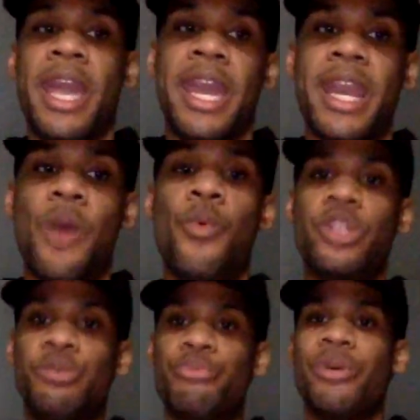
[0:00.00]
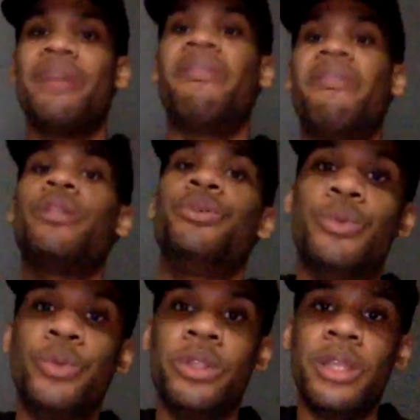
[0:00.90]
And I want to bring that
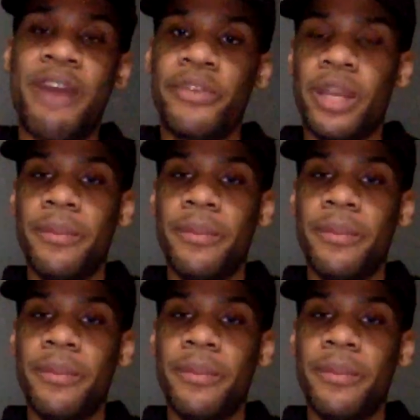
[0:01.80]
to the African